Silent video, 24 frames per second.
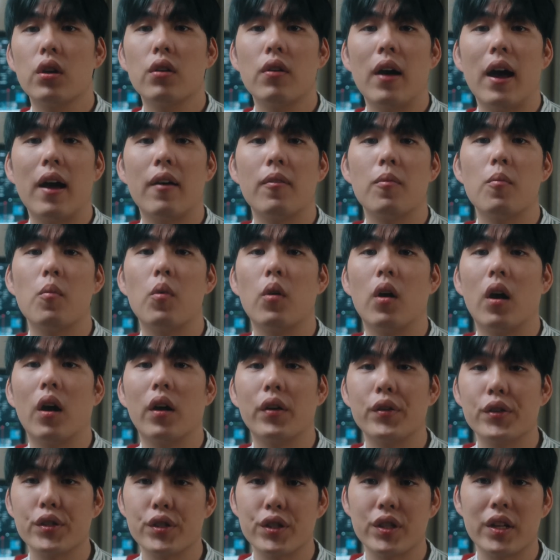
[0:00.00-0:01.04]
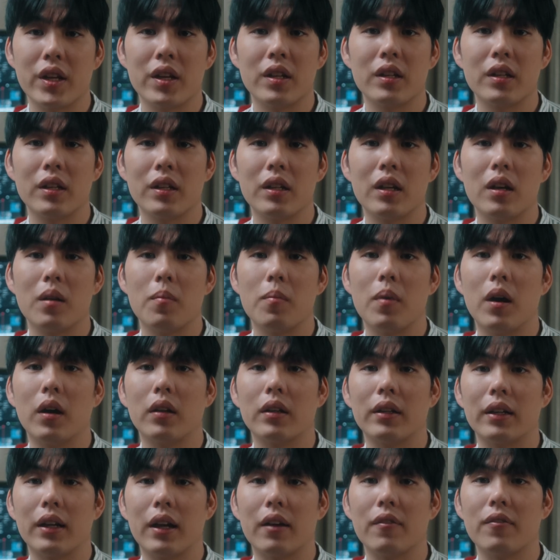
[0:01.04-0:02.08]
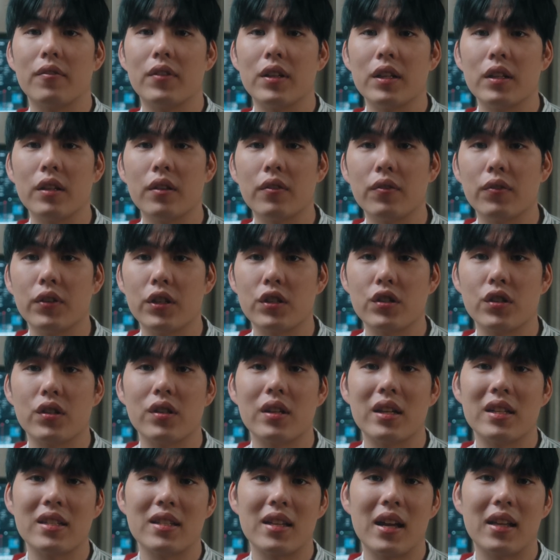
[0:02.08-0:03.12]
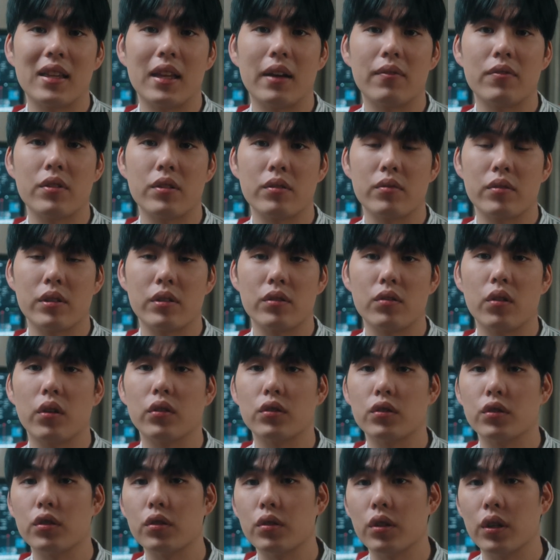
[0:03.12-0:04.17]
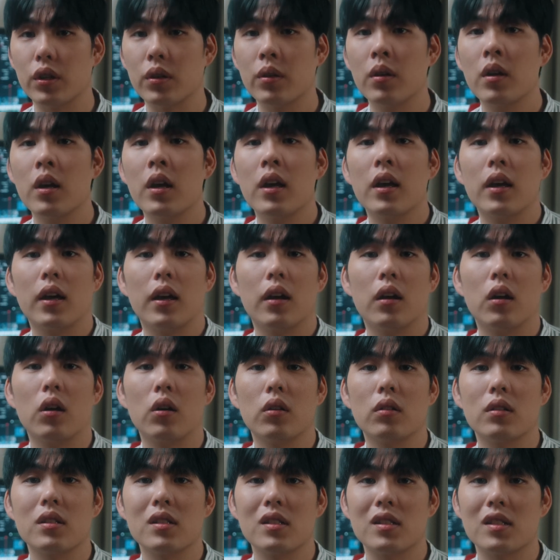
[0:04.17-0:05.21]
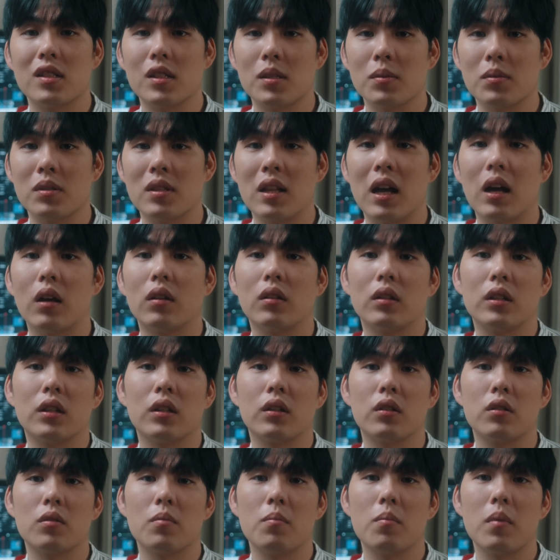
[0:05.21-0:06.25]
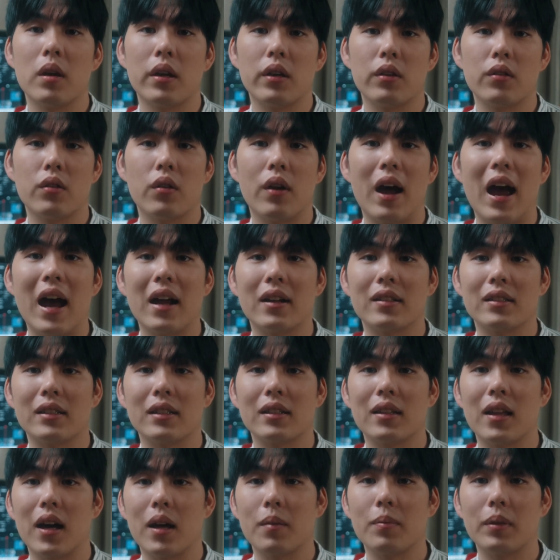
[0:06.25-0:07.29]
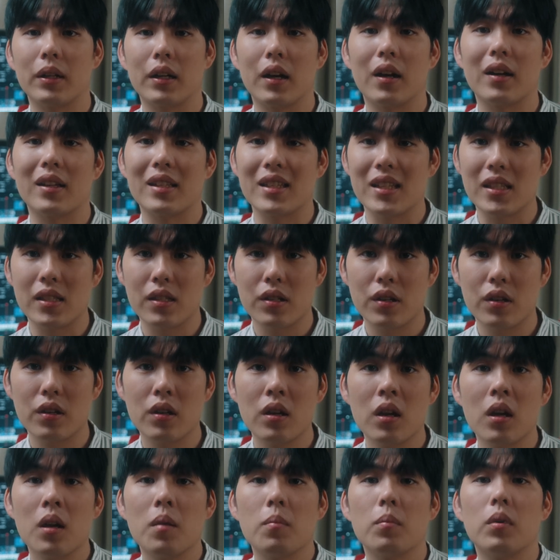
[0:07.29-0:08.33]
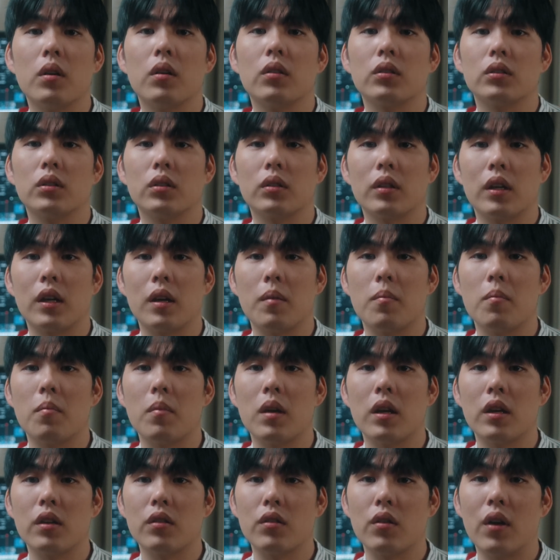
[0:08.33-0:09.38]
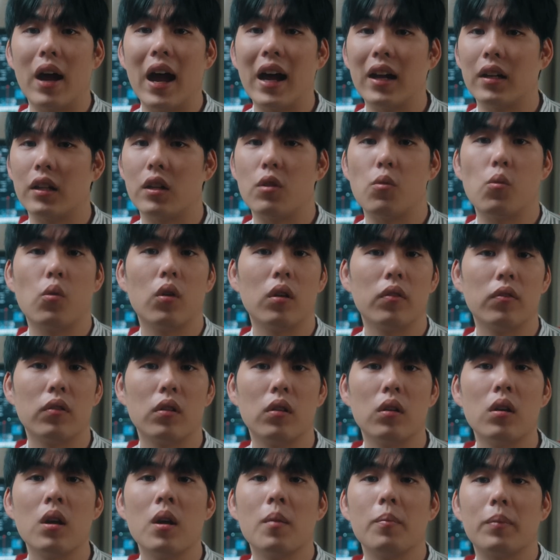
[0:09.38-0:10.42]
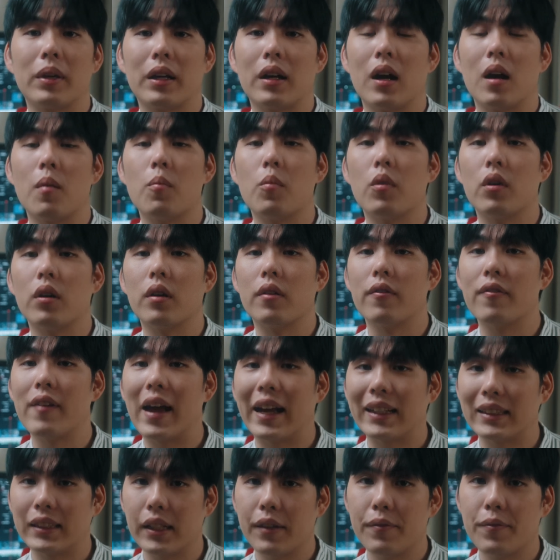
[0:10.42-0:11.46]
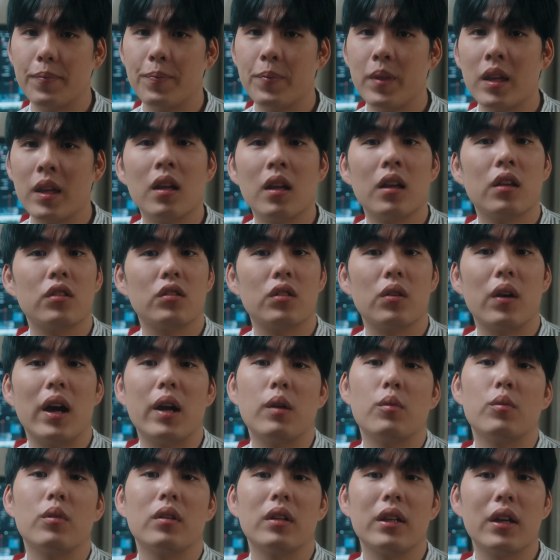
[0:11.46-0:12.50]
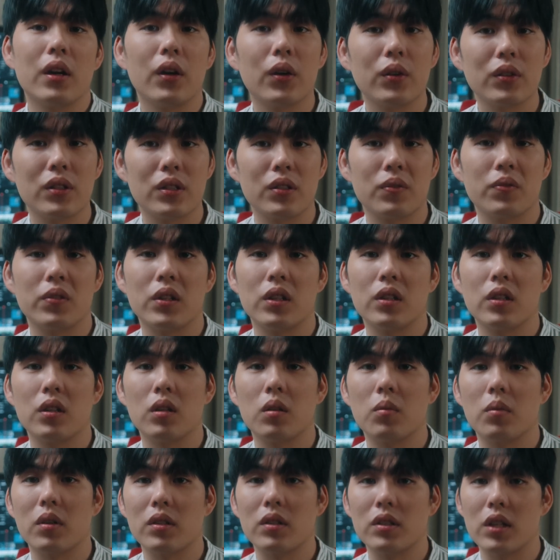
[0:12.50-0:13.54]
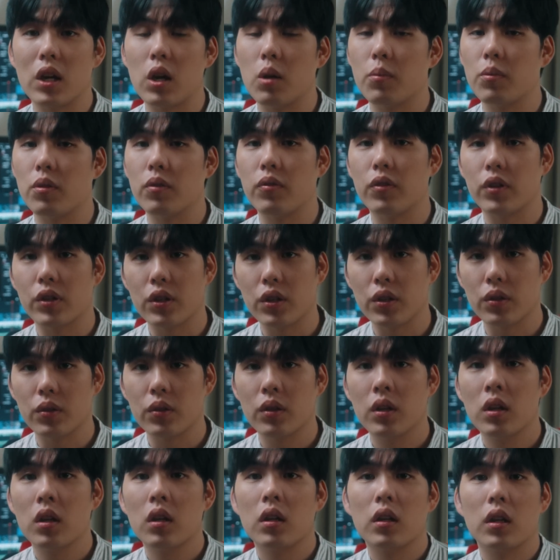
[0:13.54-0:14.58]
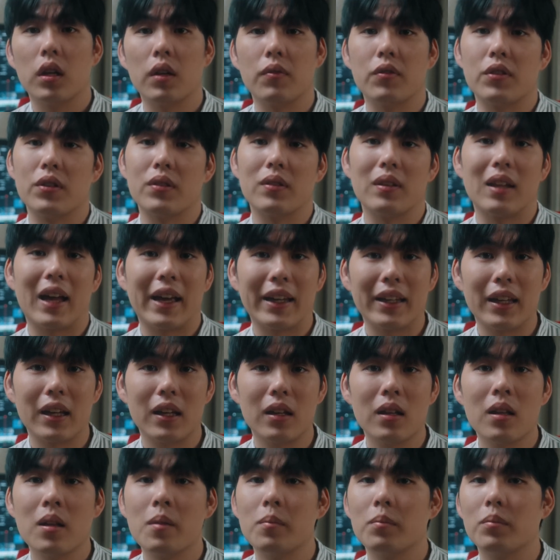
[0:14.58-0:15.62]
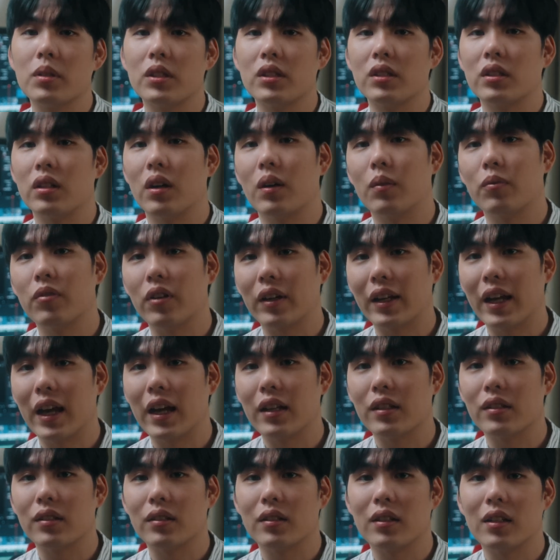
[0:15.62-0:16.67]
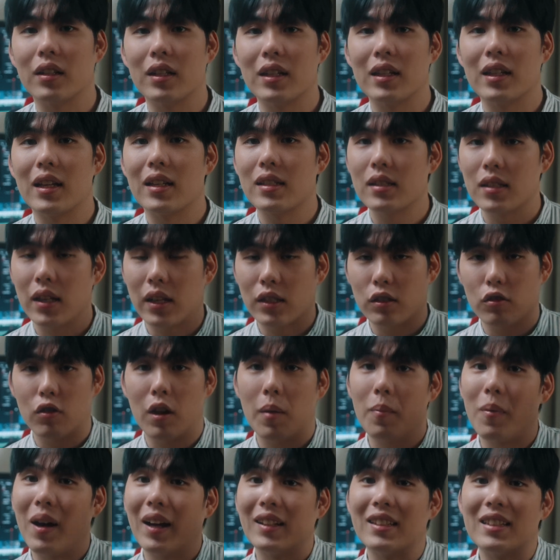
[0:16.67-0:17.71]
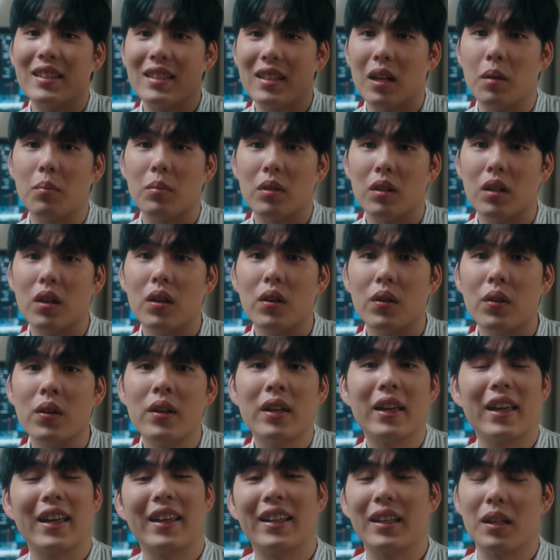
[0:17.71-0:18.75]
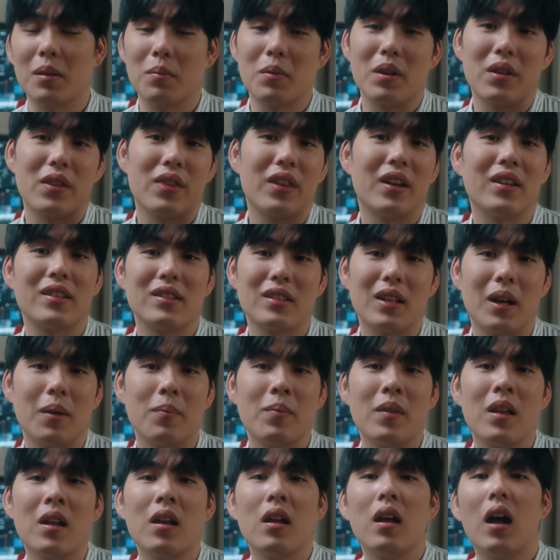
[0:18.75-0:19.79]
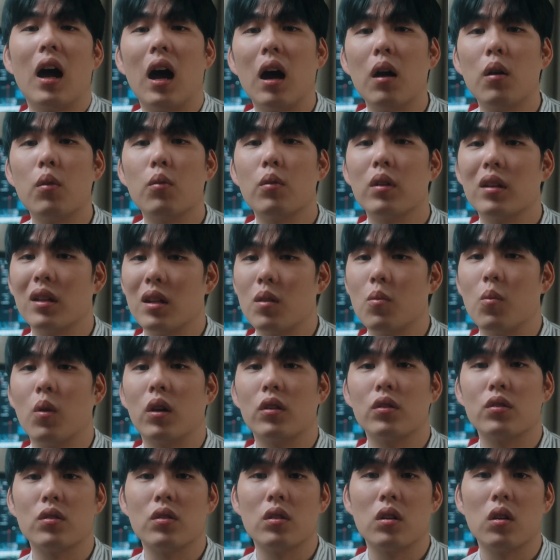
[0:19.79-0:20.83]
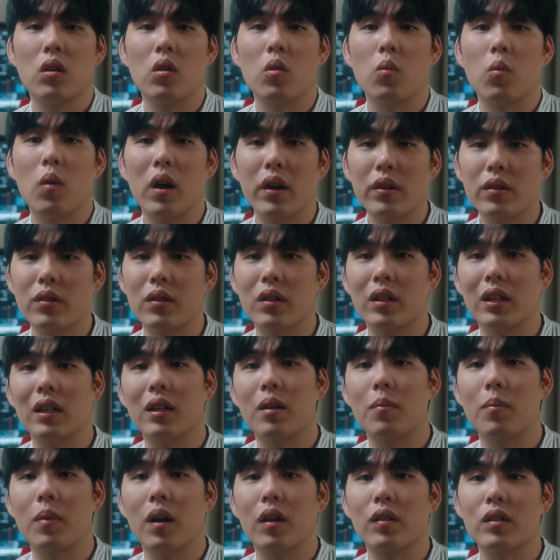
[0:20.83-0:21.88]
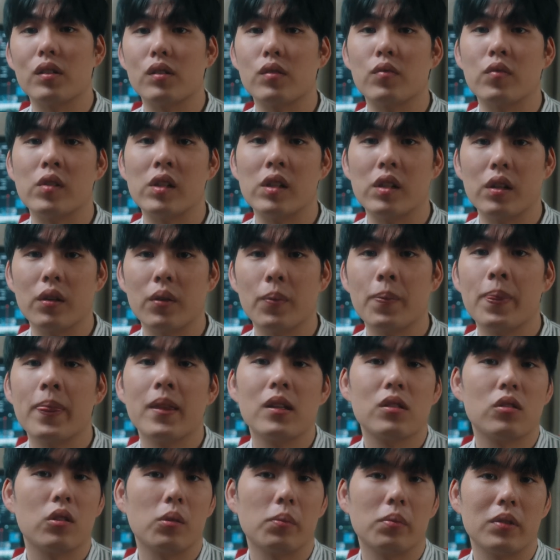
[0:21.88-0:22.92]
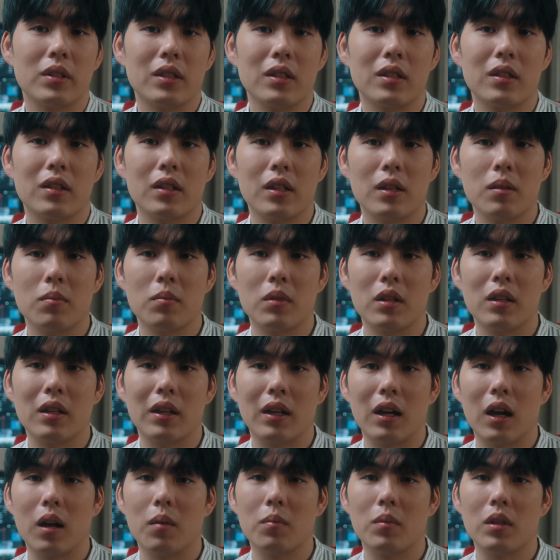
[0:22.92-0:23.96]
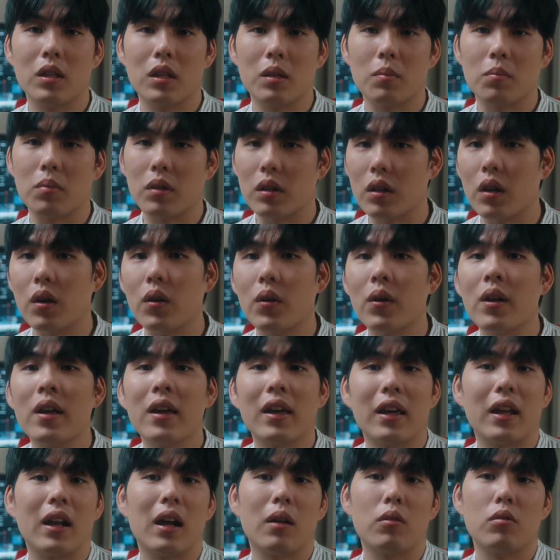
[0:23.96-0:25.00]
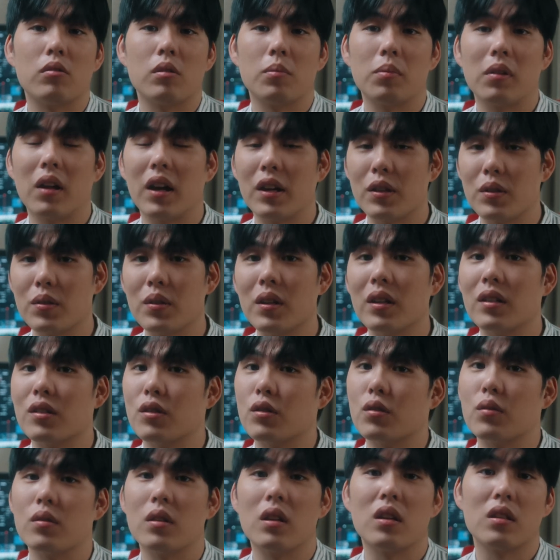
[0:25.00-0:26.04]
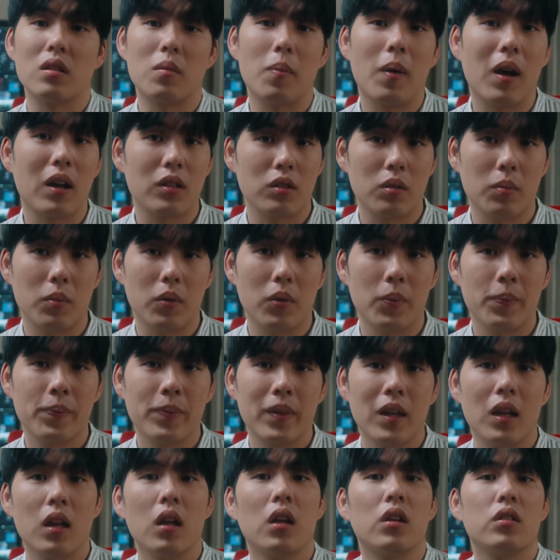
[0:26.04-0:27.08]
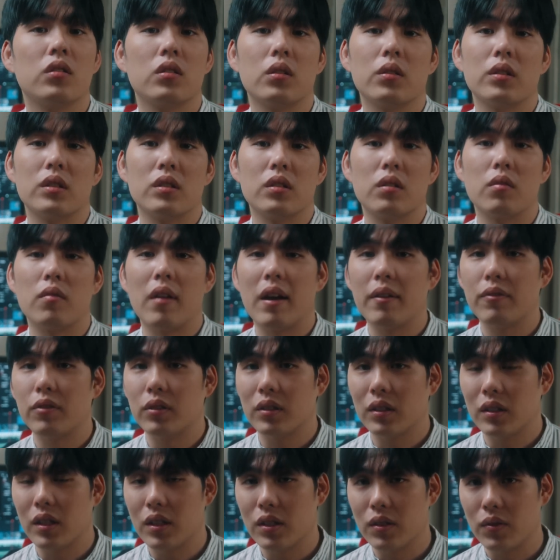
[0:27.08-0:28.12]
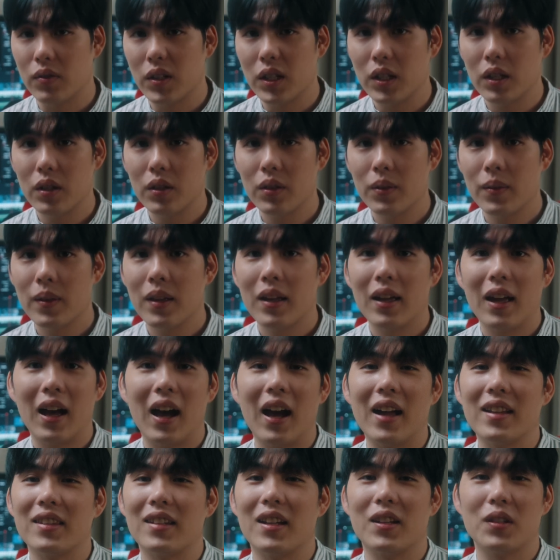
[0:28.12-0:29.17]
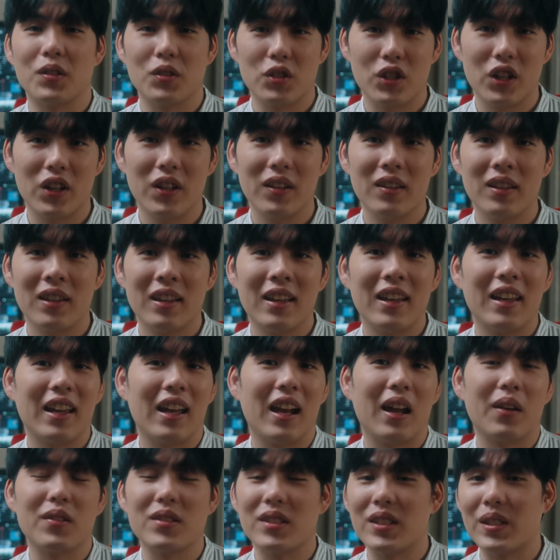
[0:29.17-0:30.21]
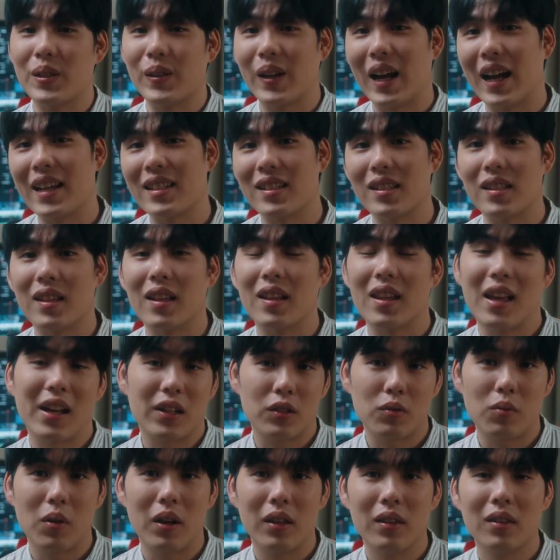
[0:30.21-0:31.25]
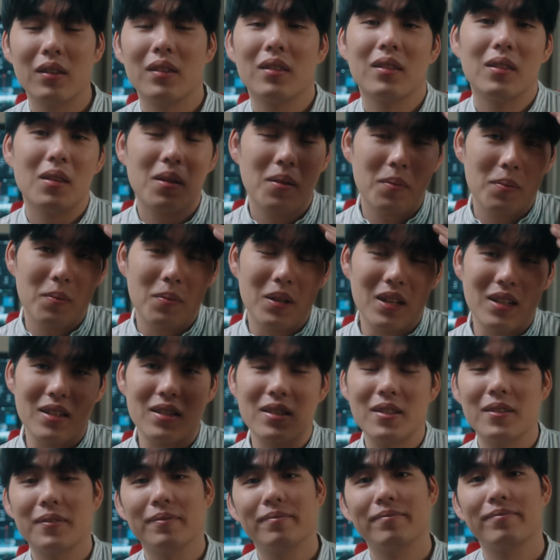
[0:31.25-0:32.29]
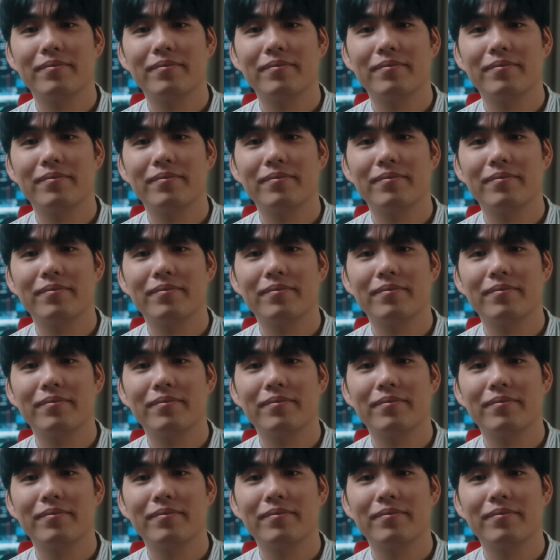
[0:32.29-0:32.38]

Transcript: you have more understanding about the convenient feature inside Davinci Resolve Studio, and hope these tips not only can make your editing life become easier, but also can make your editing workflow become more effective. So I really hope this video was helpful for you. If you like it, please don't forget to click that subscribe button down below and give me a thumbs up. I really want to know what you think about this video, so please leave me the comment in below and I will reply you as soon as possible. So it's a wrap for today's video. I'm Daniel Chung, and I'll see you guys in the next one. Peace.